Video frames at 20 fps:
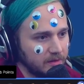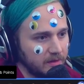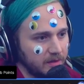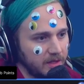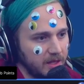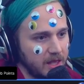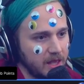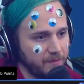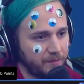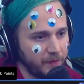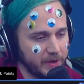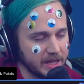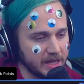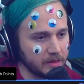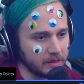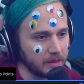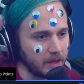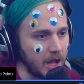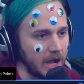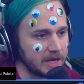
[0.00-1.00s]
If we
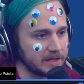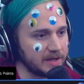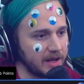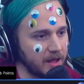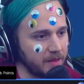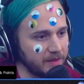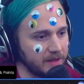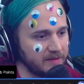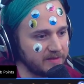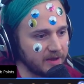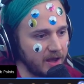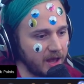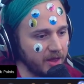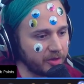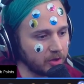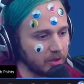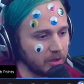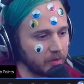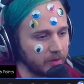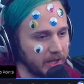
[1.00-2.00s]
can lock down these
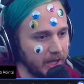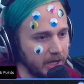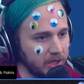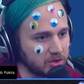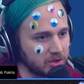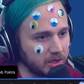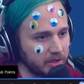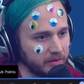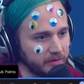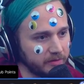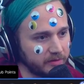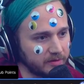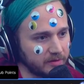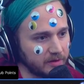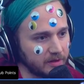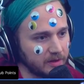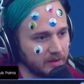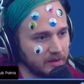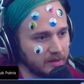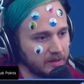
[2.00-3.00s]
other locations,
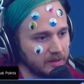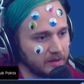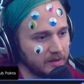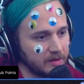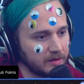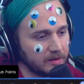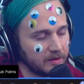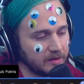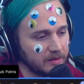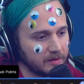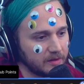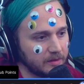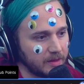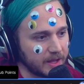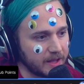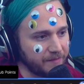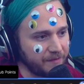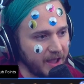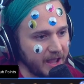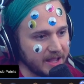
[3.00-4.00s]

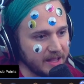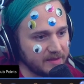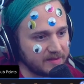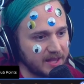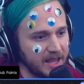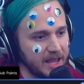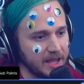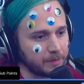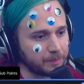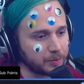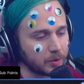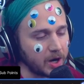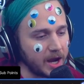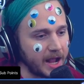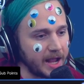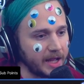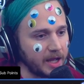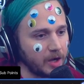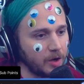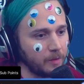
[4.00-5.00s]
like if I can take
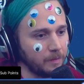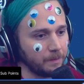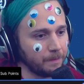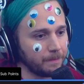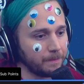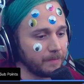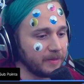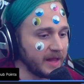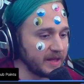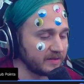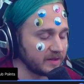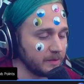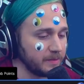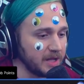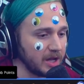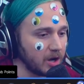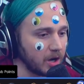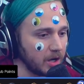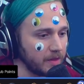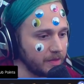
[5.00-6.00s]
Prio, that's going to be
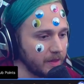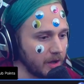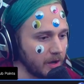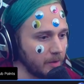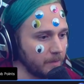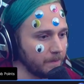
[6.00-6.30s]
hard though.